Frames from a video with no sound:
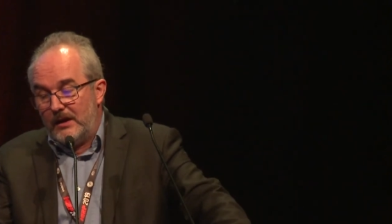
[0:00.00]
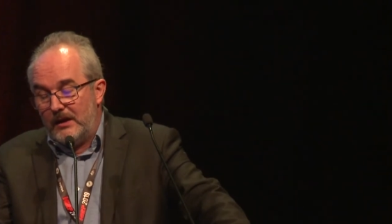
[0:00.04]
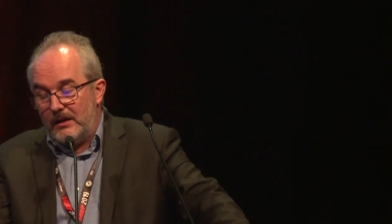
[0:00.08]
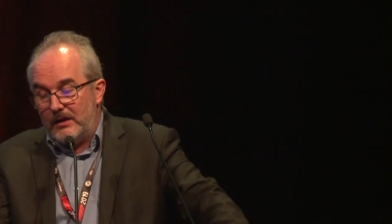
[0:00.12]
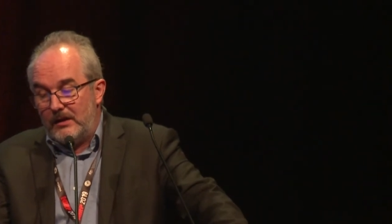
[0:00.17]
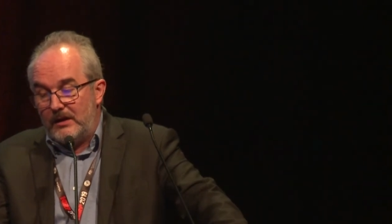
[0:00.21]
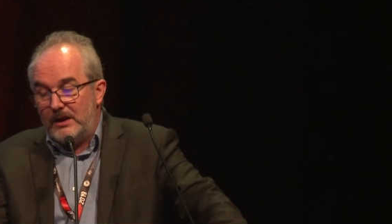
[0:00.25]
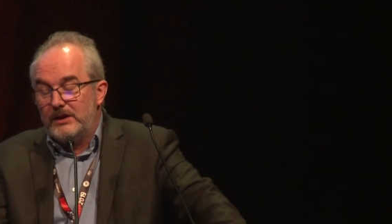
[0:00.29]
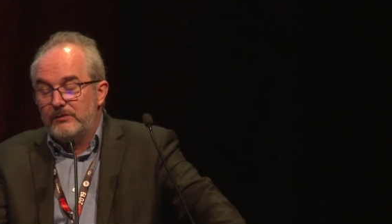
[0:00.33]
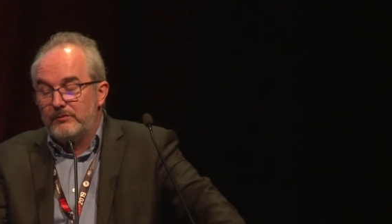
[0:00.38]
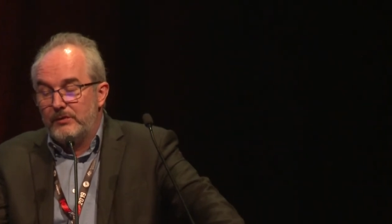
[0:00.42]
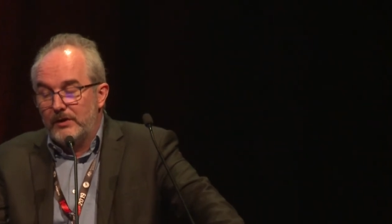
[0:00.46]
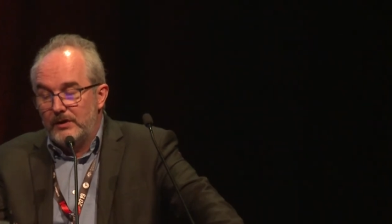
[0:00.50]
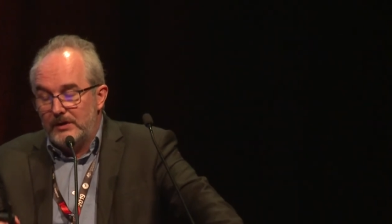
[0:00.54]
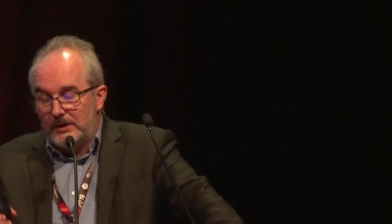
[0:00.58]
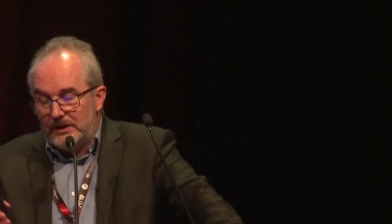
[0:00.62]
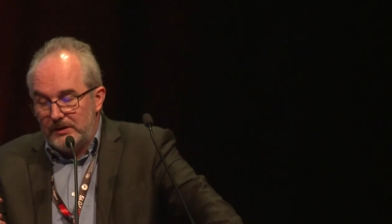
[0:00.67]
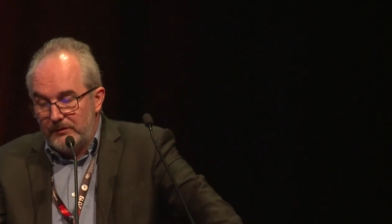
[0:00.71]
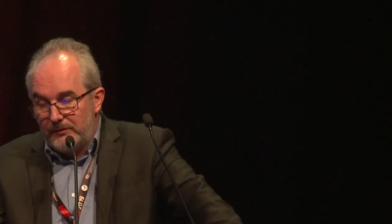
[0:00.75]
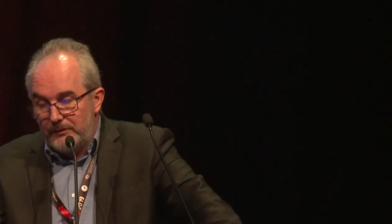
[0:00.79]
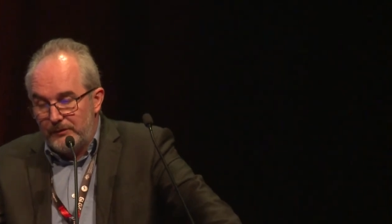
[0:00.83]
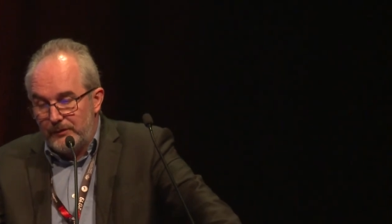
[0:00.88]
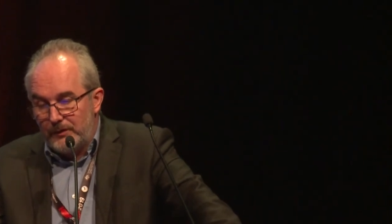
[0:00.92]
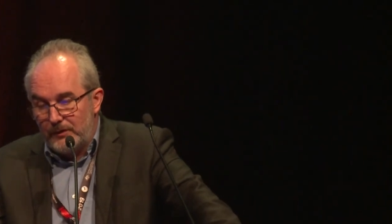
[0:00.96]
Even
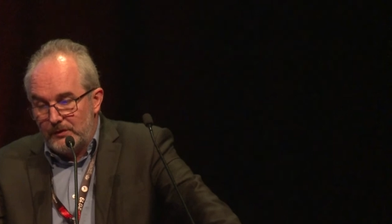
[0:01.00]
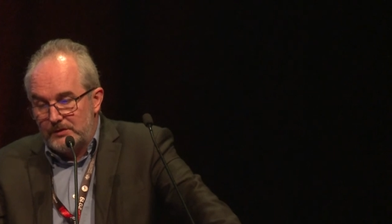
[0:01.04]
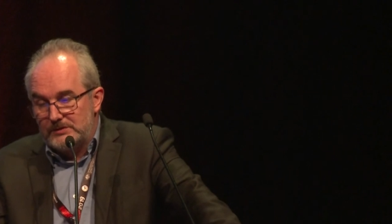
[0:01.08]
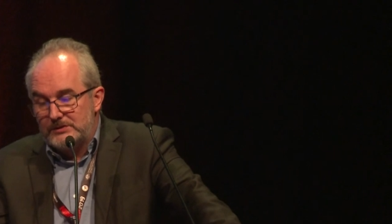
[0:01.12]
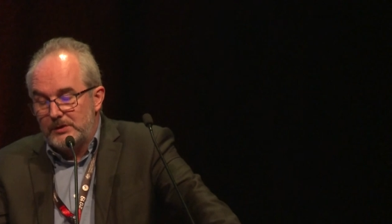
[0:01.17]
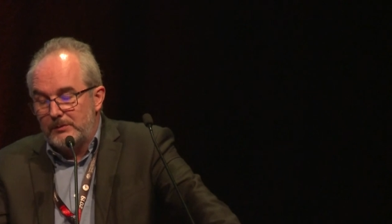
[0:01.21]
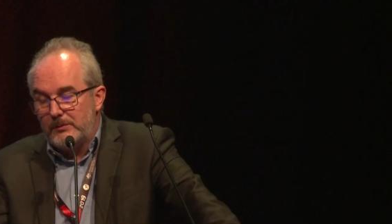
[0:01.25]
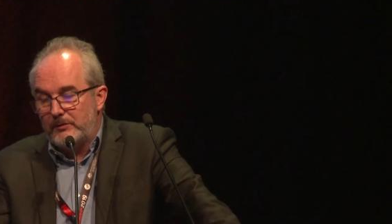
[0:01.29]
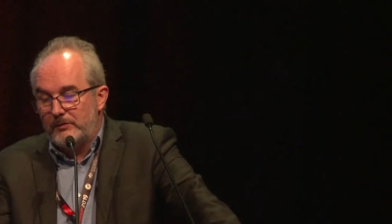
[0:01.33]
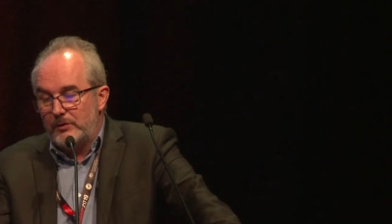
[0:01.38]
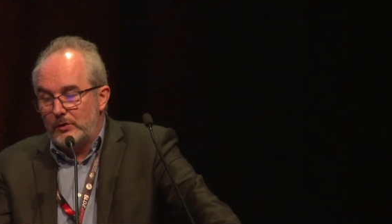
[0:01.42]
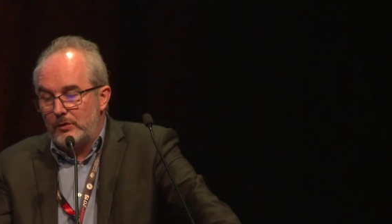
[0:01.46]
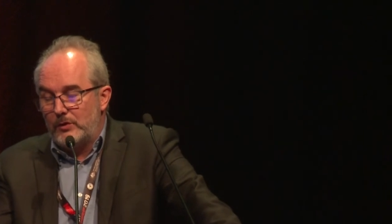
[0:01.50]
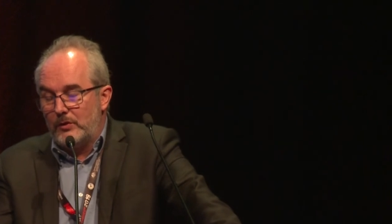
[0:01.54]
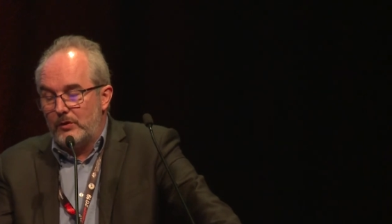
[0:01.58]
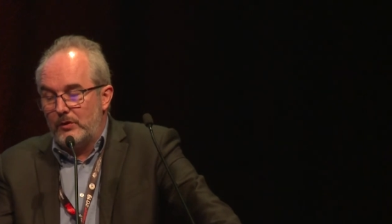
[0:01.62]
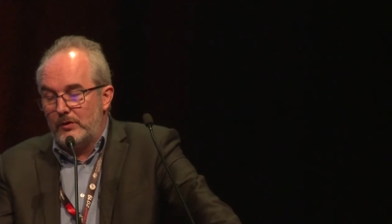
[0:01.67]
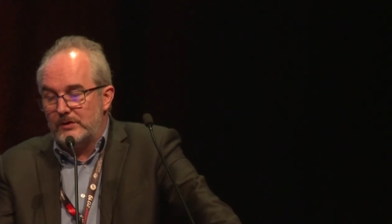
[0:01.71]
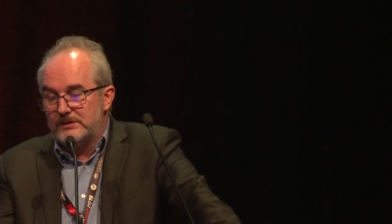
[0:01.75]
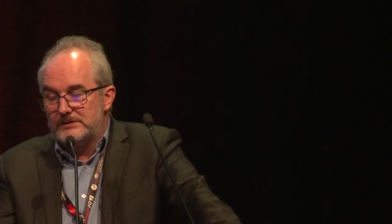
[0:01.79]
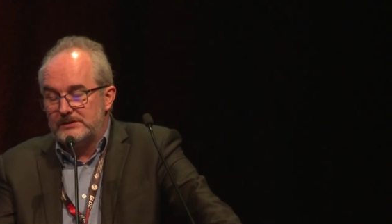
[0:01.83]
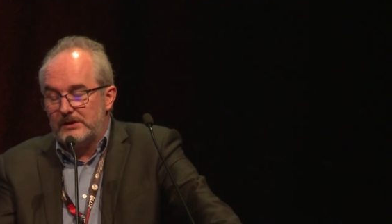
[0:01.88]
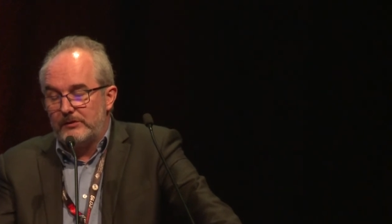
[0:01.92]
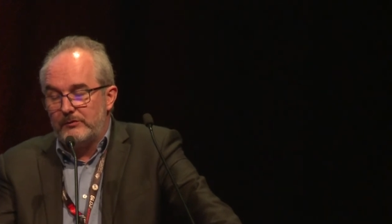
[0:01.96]
if some of the
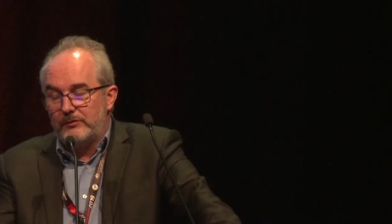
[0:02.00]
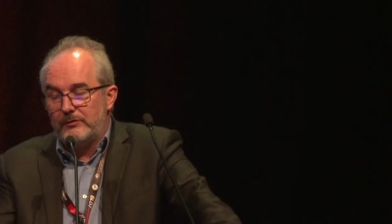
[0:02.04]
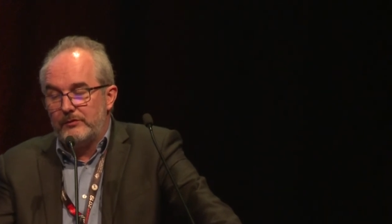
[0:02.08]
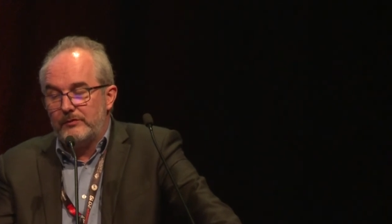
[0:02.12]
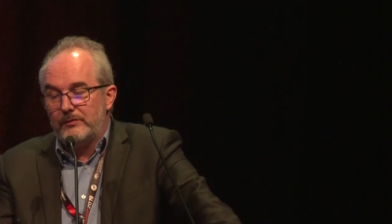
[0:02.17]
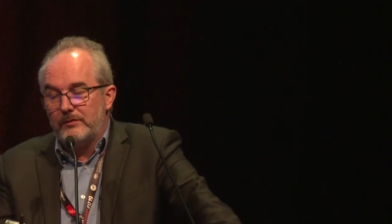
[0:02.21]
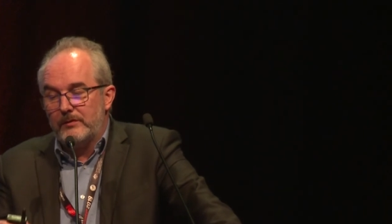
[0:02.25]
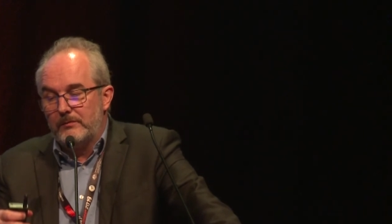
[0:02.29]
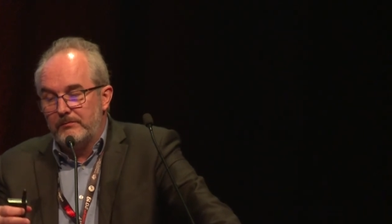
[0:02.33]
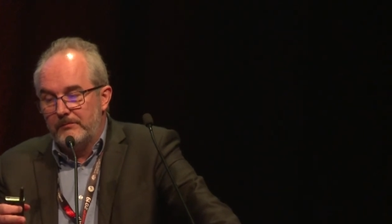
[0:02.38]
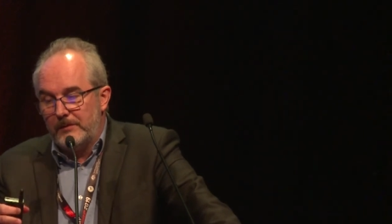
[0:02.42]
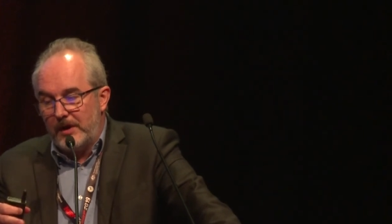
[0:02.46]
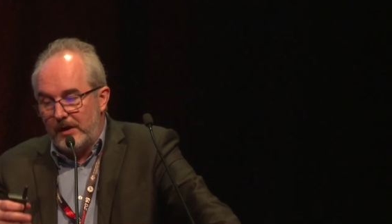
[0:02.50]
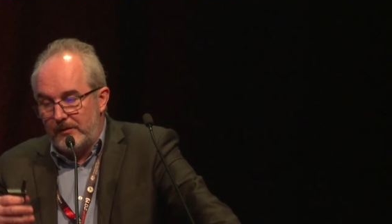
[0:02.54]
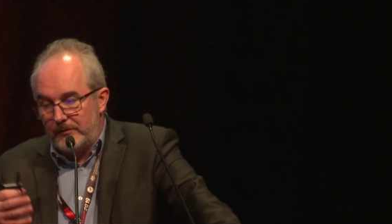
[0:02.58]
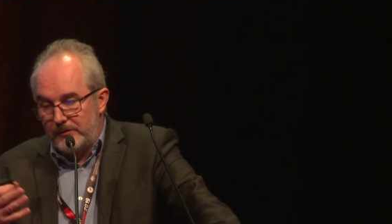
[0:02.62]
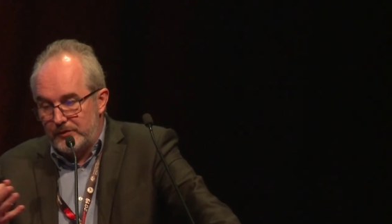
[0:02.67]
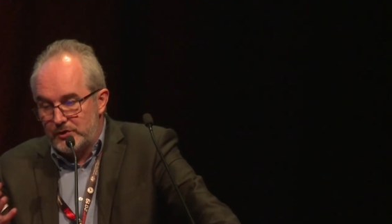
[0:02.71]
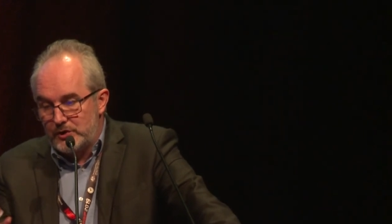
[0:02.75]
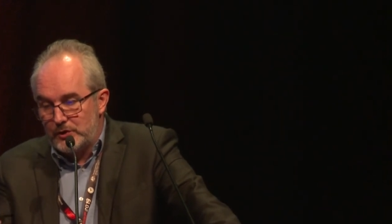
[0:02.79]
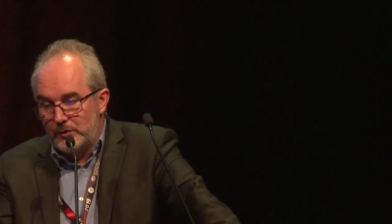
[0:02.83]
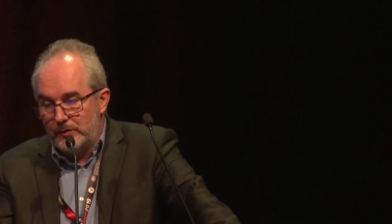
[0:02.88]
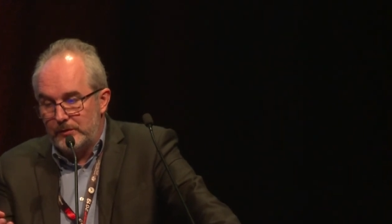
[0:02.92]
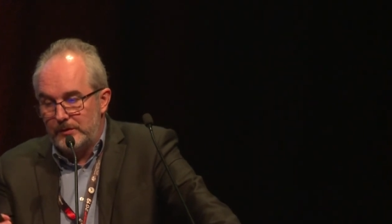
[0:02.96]
cohorts have
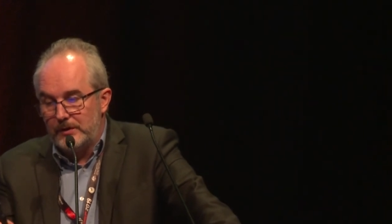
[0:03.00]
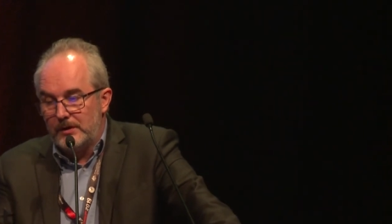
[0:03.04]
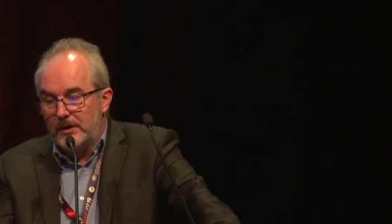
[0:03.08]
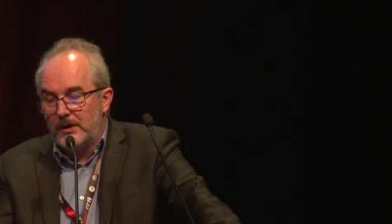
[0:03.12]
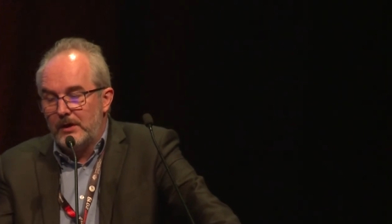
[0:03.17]
shown